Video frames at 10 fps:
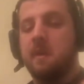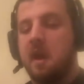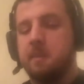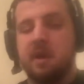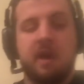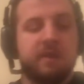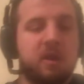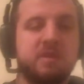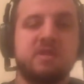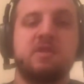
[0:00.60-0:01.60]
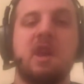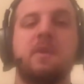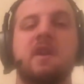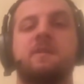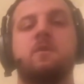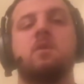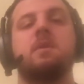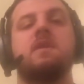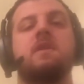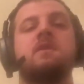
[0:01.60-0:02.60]
Hey everybody, how's it going? This is
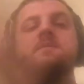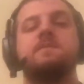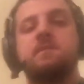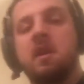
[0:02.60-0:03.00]
JWax412.